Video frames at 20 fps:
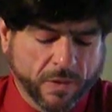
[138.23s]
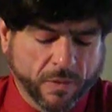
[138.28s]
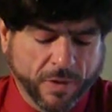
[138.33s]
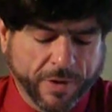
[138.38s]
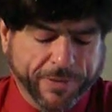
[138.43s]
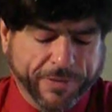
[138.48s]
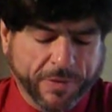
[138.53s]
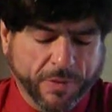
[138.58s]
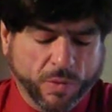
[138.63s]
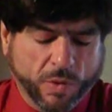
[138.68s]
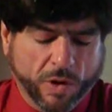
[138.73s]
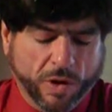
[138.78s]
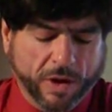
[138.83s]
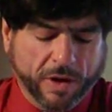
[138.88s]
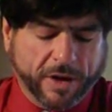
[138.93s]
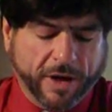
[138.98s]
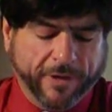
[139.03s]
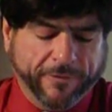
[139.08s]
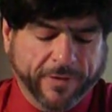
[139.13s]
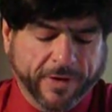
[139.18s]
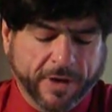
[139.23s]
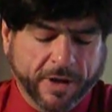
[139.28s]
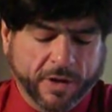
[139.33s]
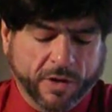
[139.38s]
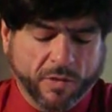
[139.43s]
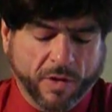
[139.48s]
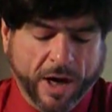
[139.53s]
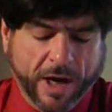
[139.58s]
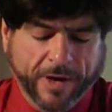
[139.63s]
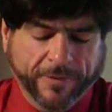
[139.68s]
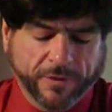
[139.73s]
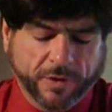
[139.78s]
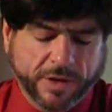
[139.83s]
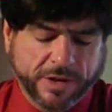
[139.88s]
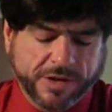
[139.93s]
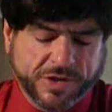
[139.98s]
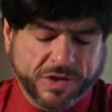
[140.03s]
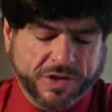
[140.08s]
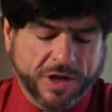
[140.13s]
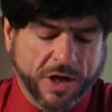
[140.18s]
With the work of an
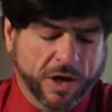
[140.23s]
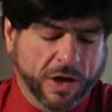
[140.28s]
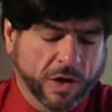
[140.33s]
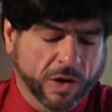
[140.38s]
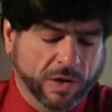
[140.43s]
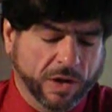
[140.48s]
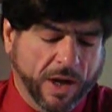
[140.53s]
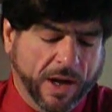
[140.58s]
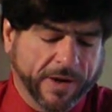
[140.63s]
engraver in stone,